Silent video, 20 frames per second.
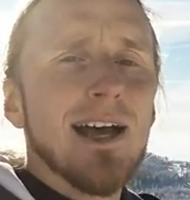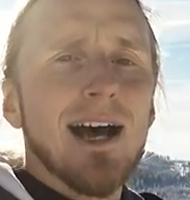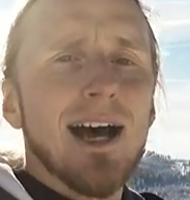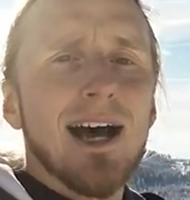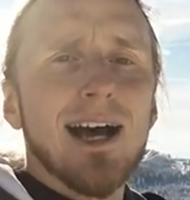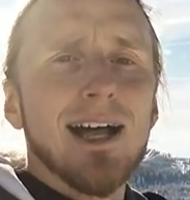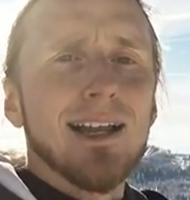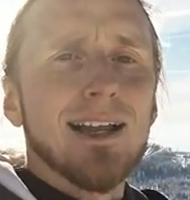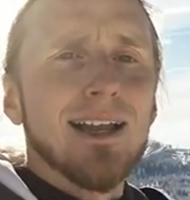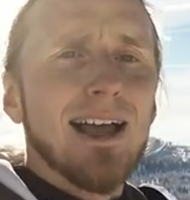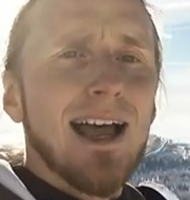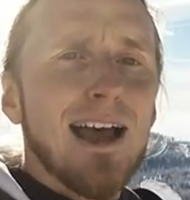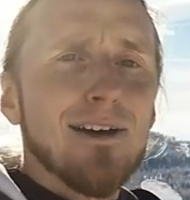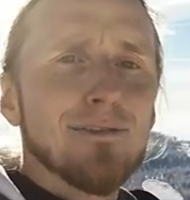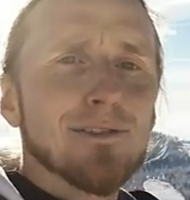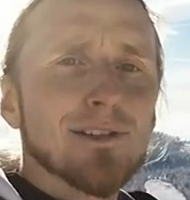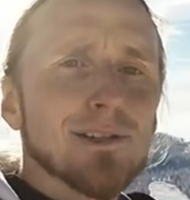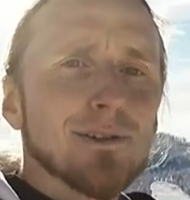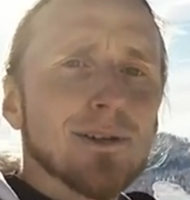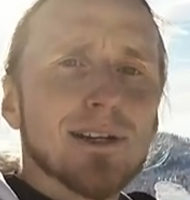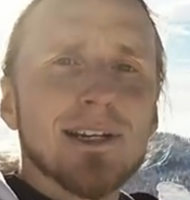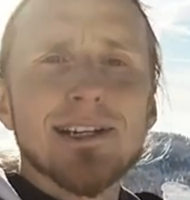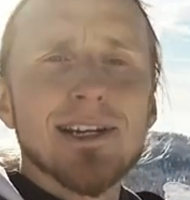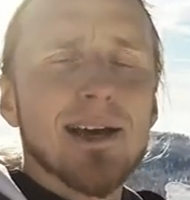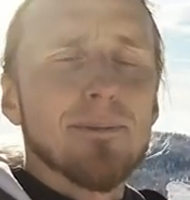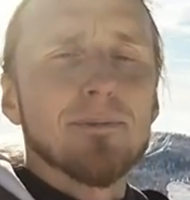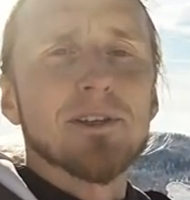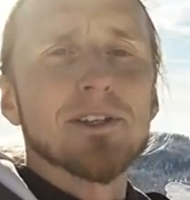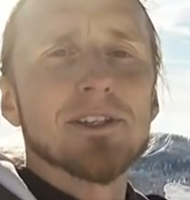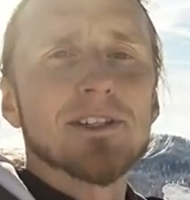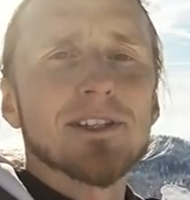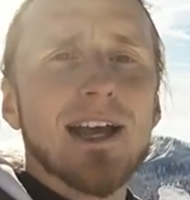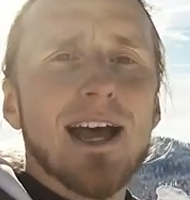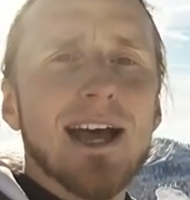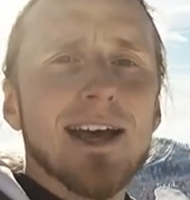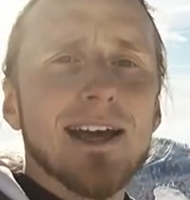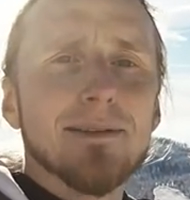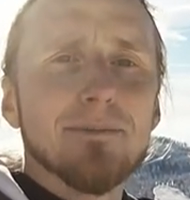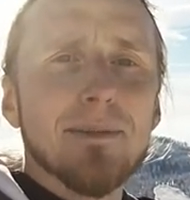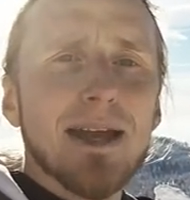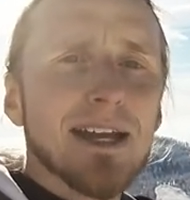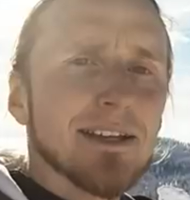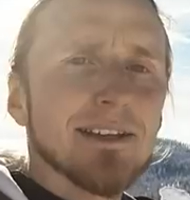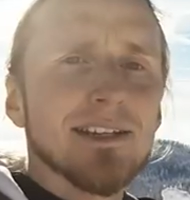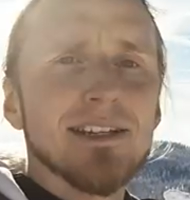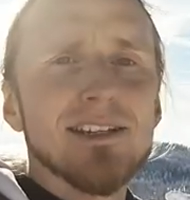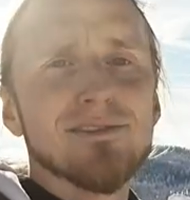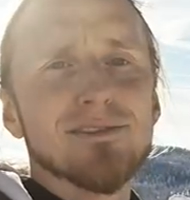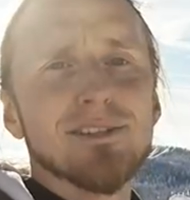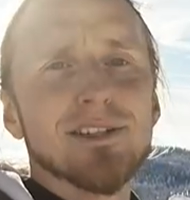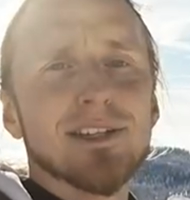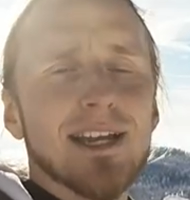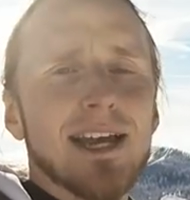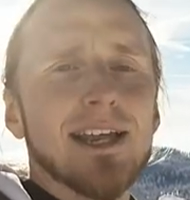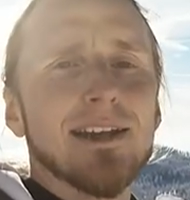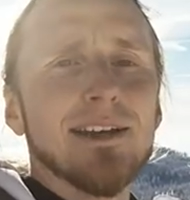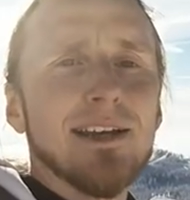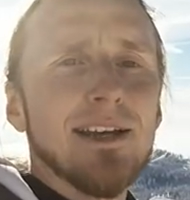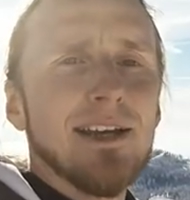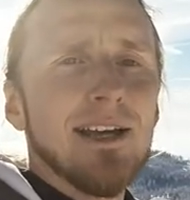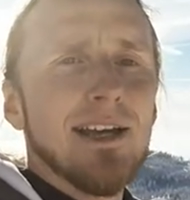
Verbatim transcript: I'll have to clean up the sky and make it even again.